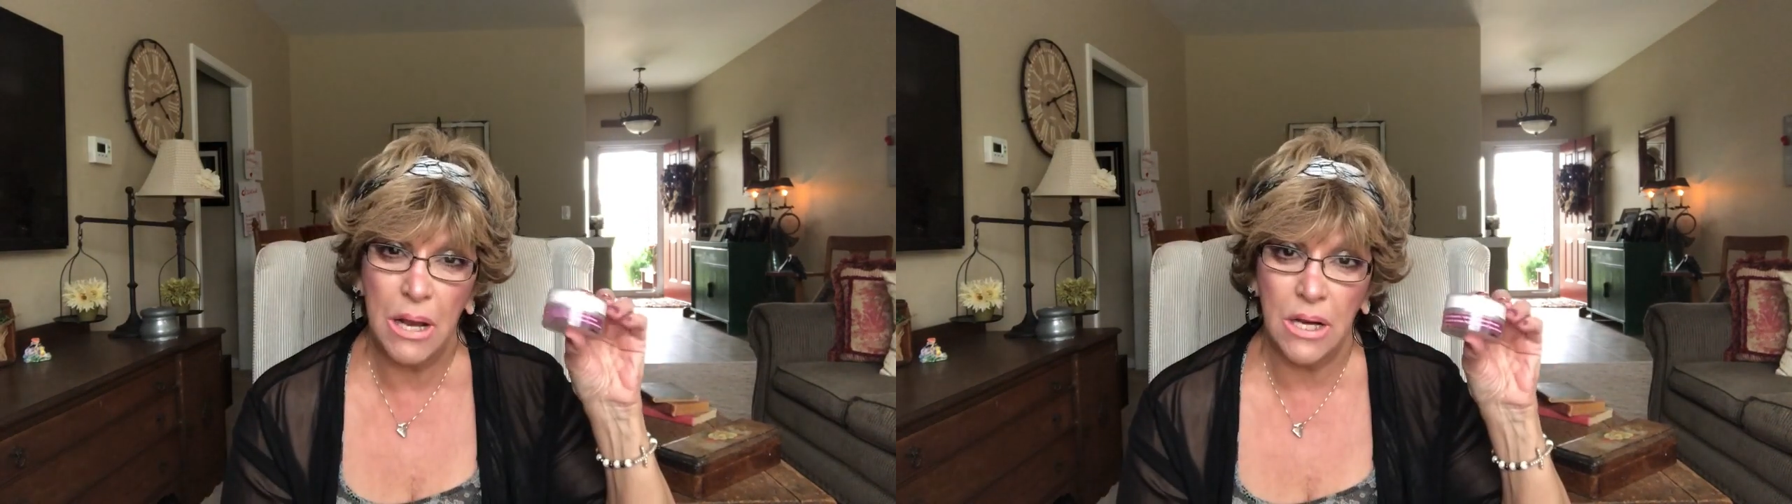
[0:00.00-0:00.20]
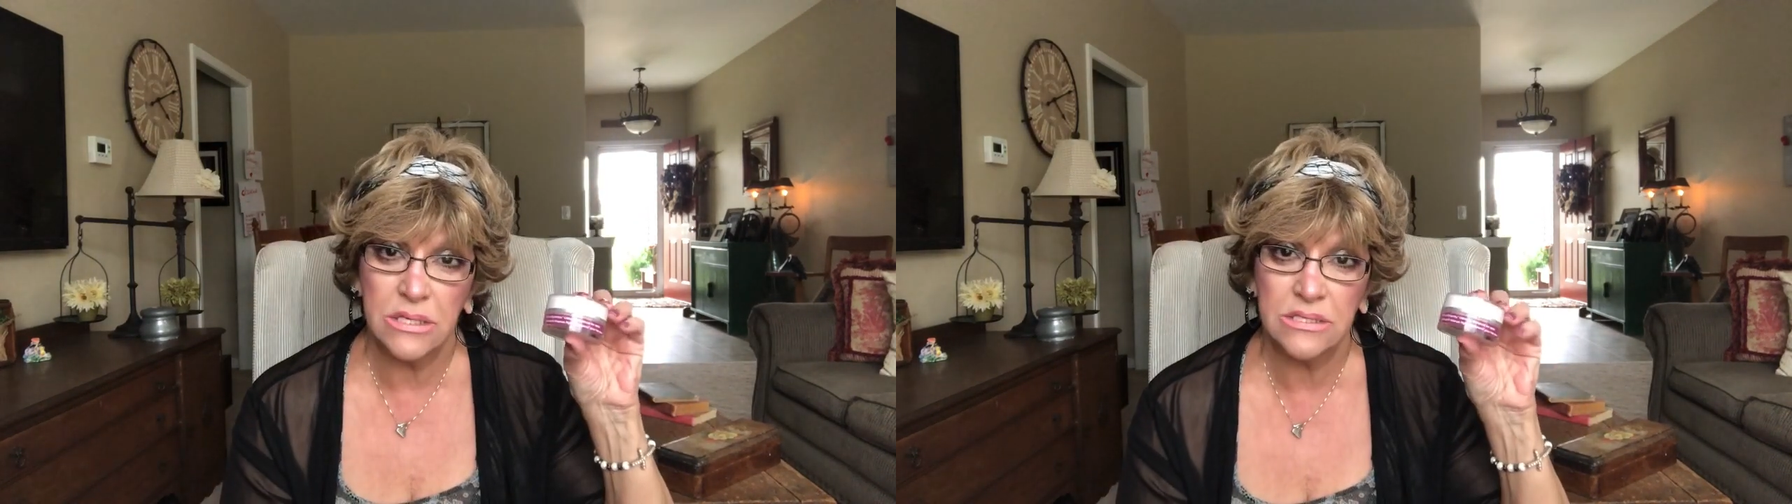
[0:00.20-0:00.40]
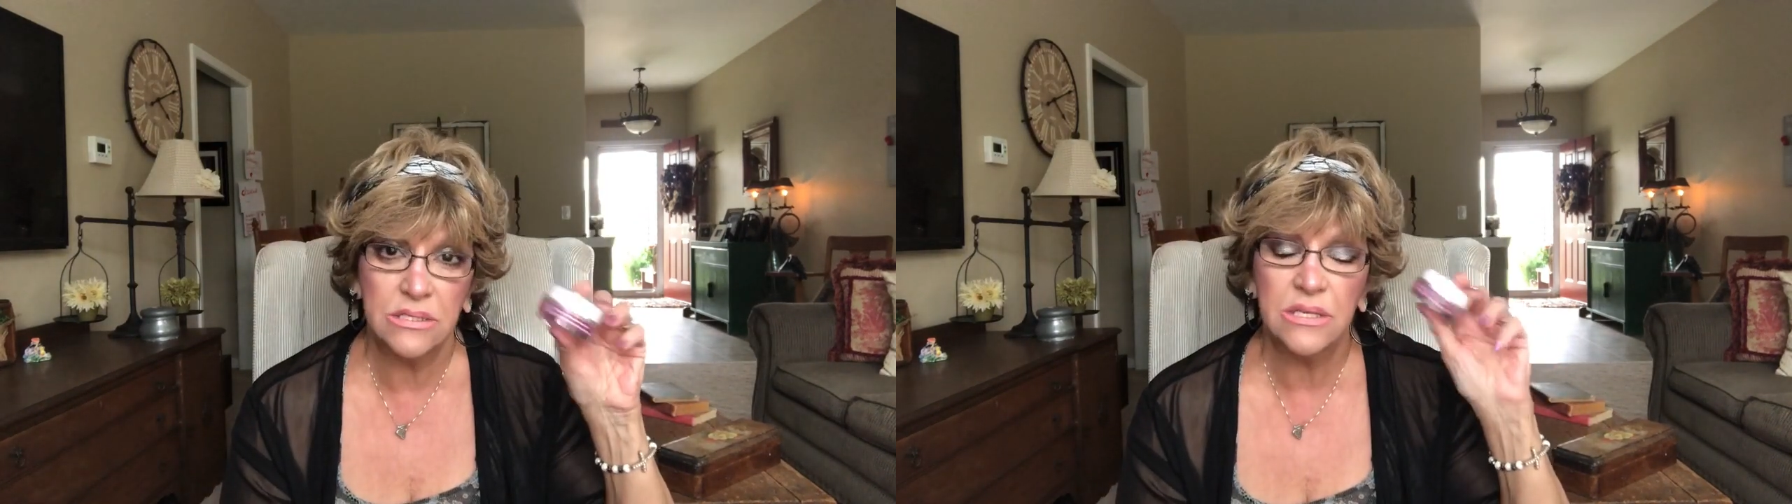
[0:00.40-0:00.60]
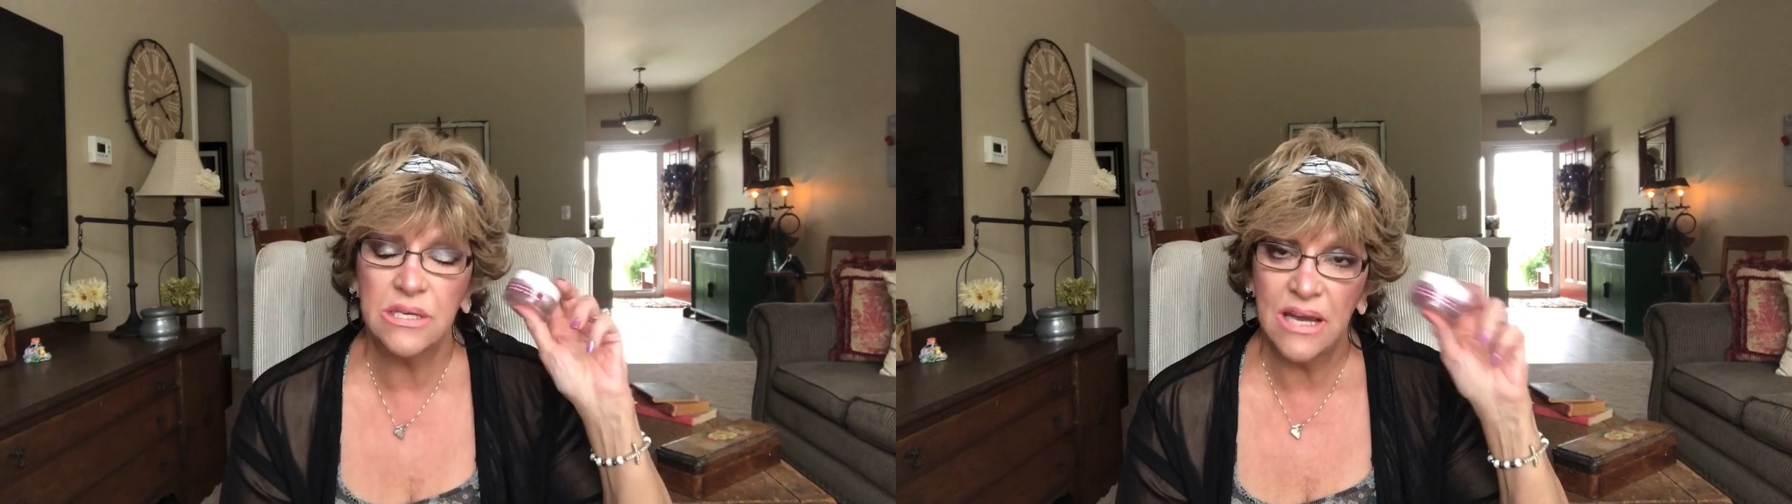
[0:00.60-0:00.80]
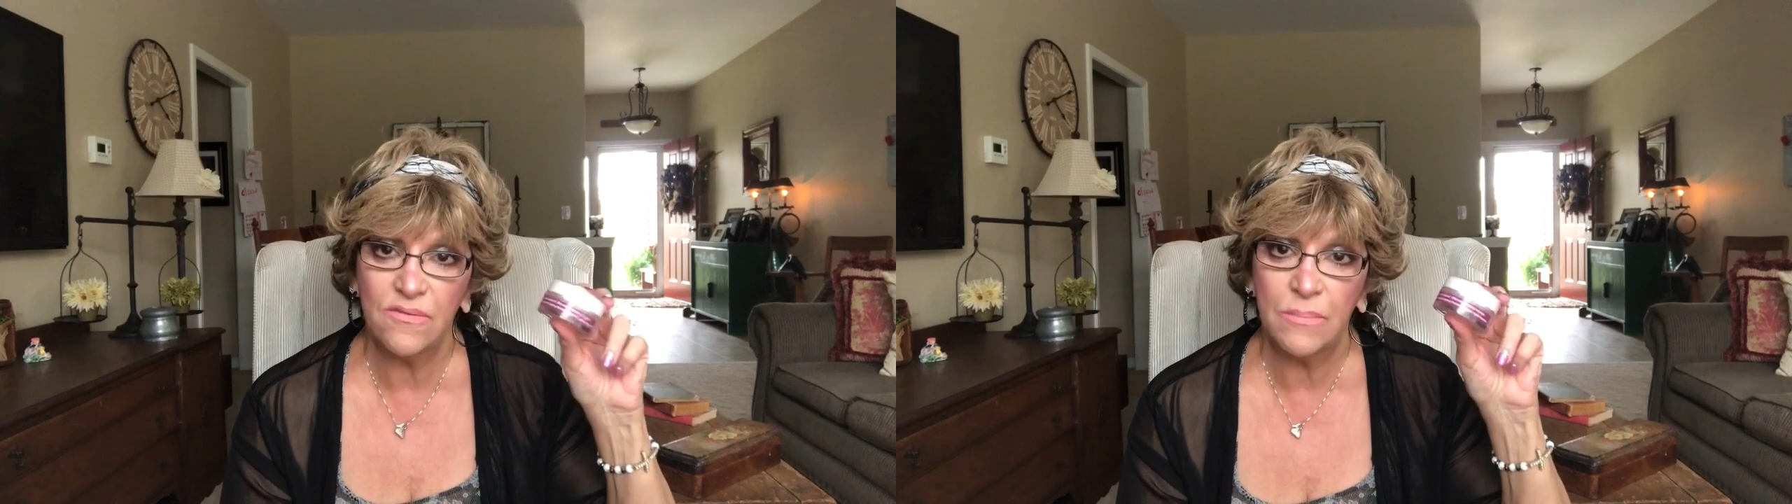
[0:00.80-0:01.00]
bucks.
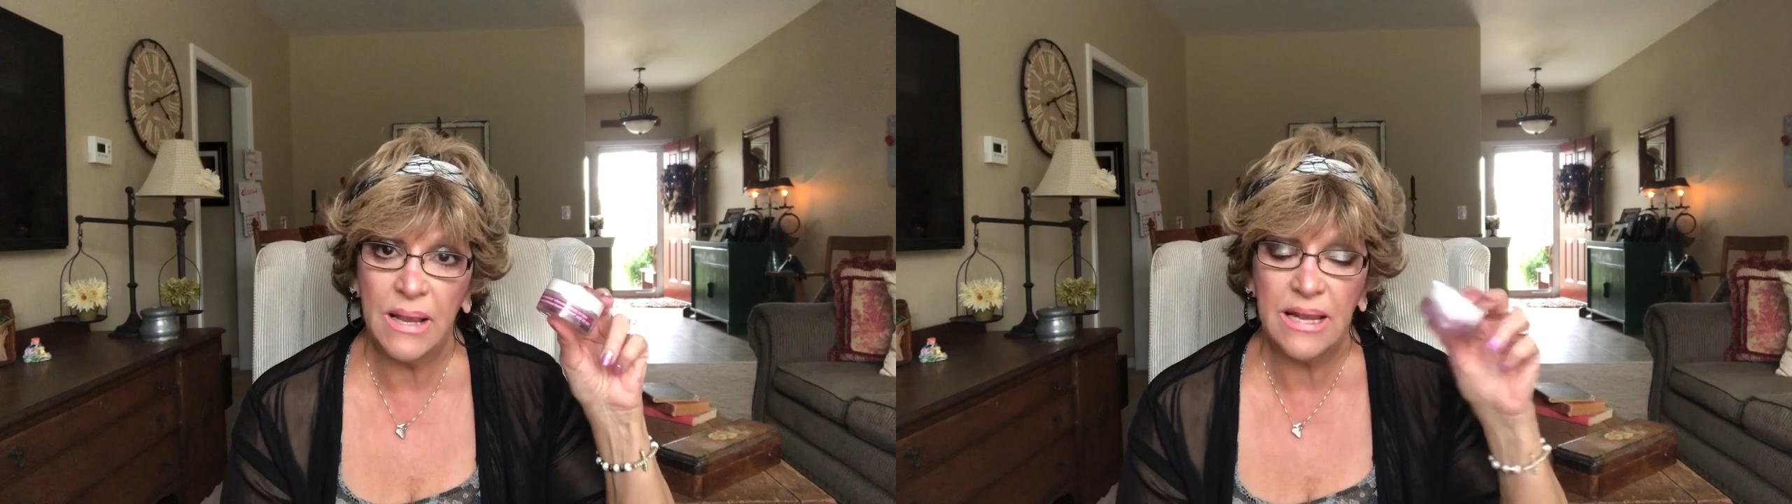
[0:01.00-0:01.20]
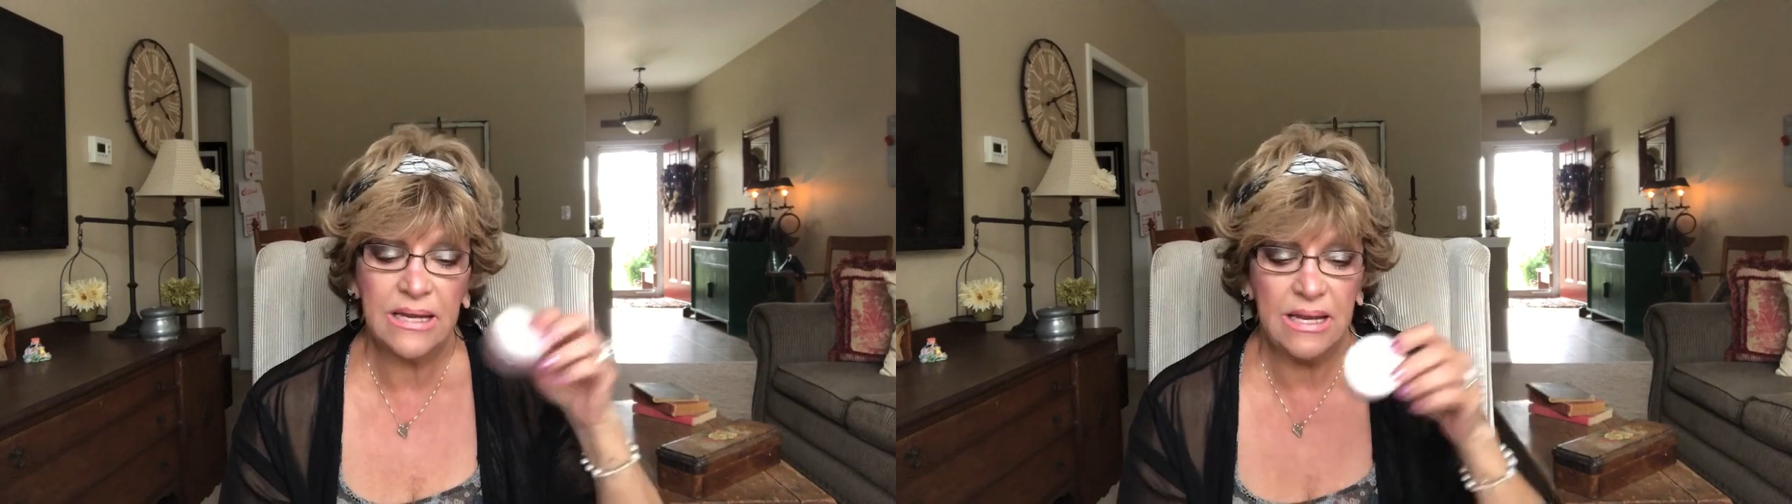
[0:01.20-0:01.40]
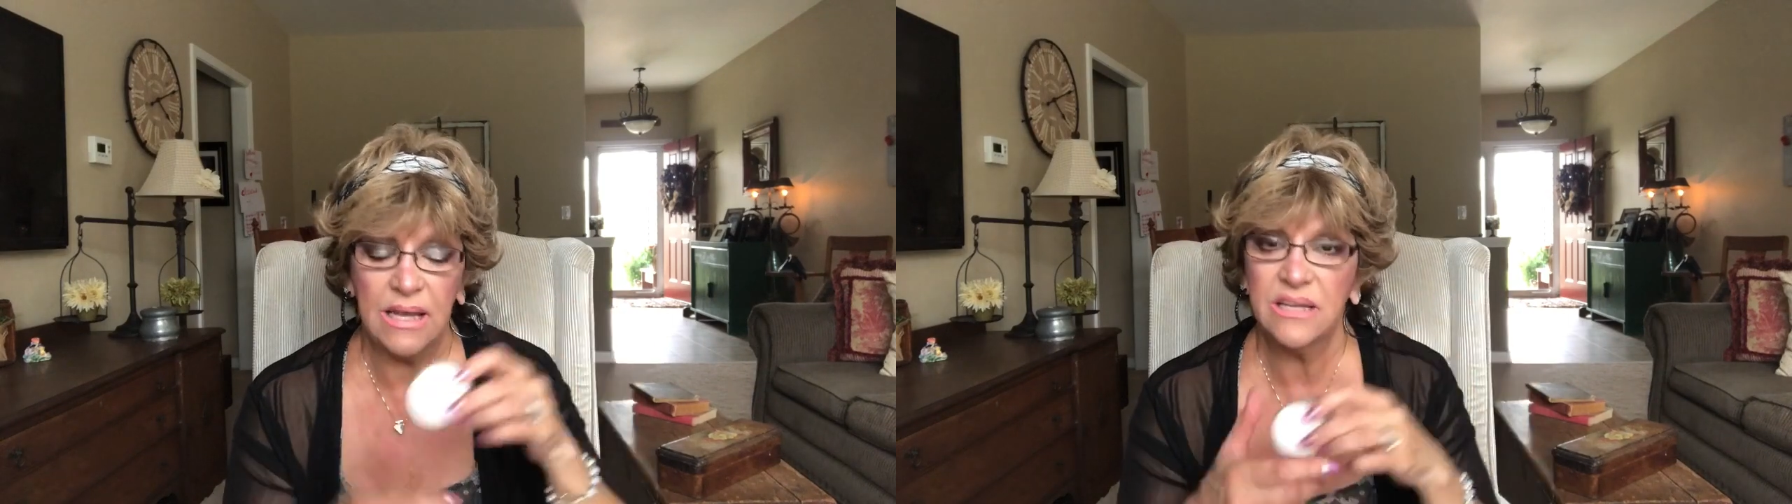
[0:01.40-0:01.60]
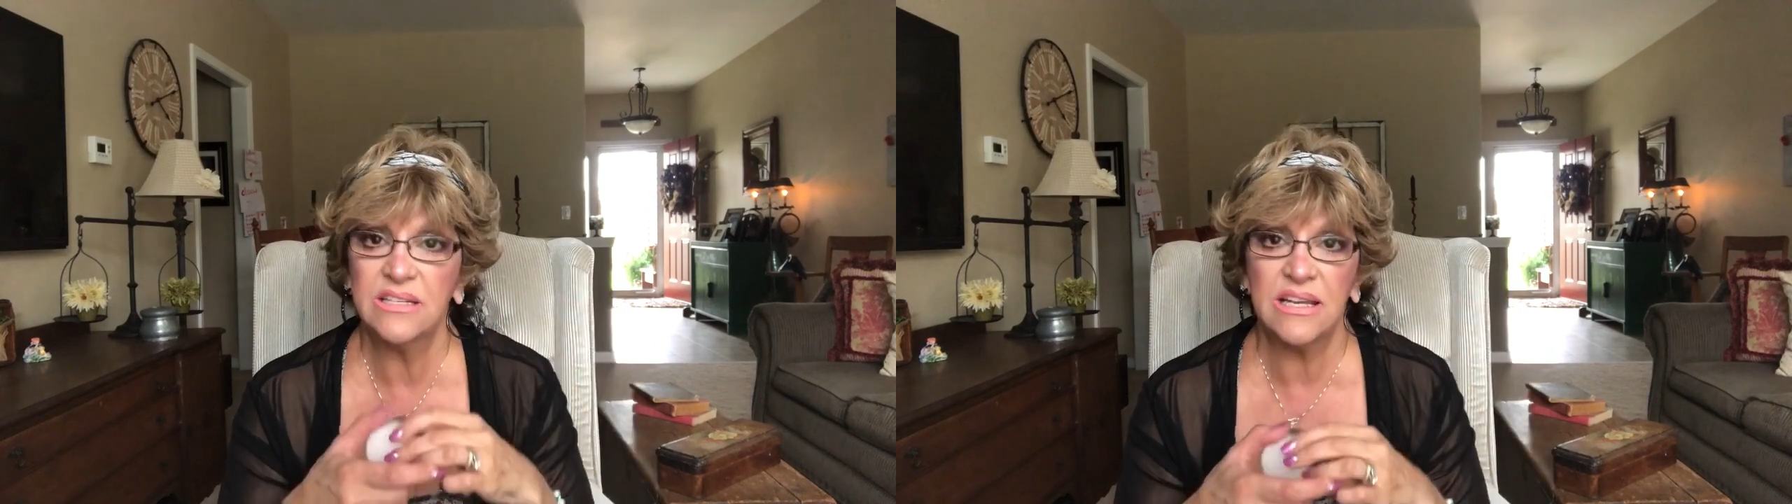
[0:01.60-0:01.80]
Never buy it again.